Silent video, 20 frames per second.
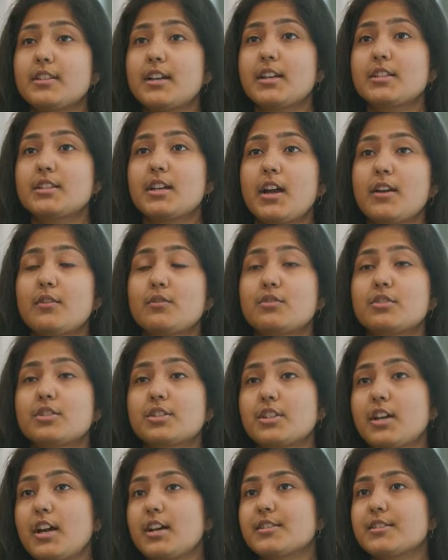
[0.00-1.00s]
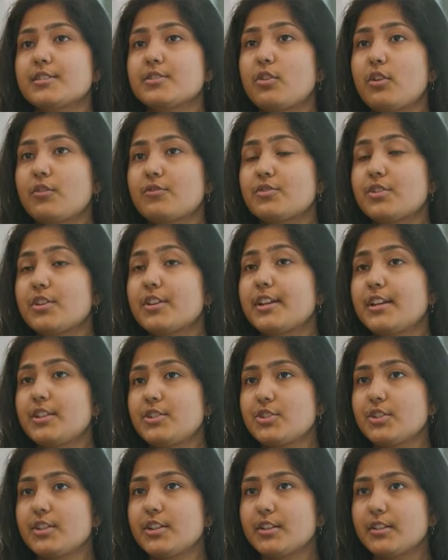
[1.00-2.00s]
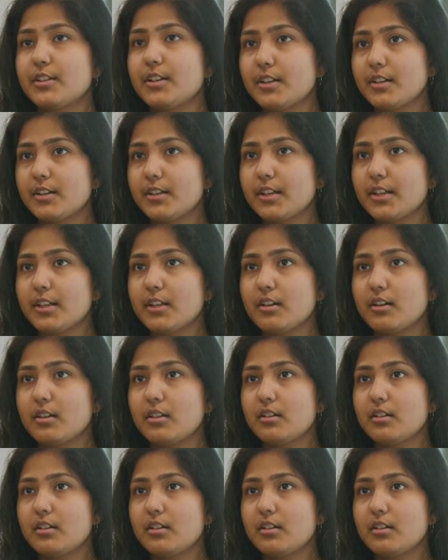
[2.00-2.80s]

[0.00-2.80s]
that, I worked as a software engineer there in a